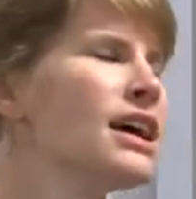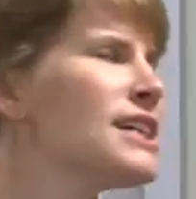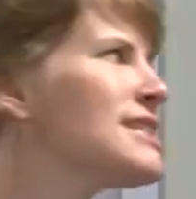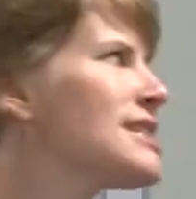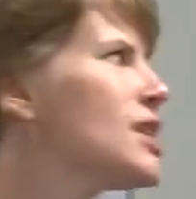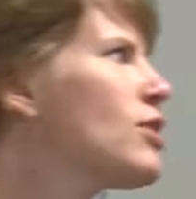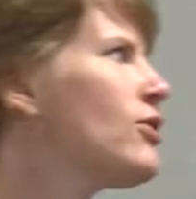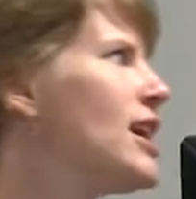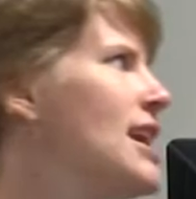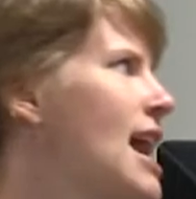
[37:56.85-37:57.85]
It doesn't look
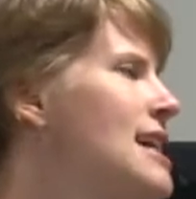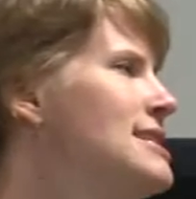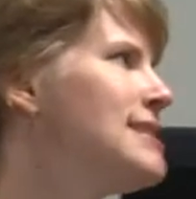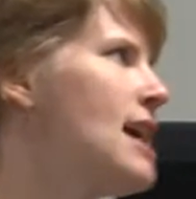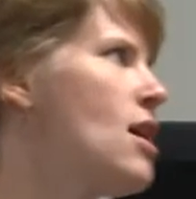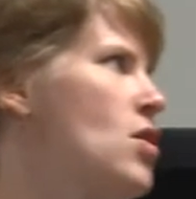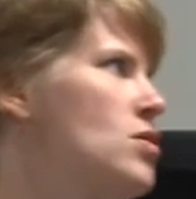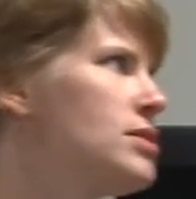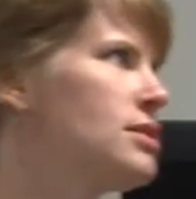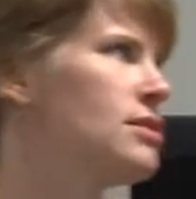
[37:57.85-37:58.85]
very nice
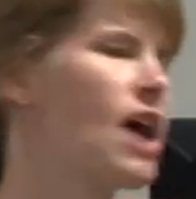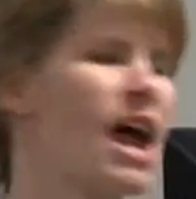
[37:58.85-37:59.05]
out.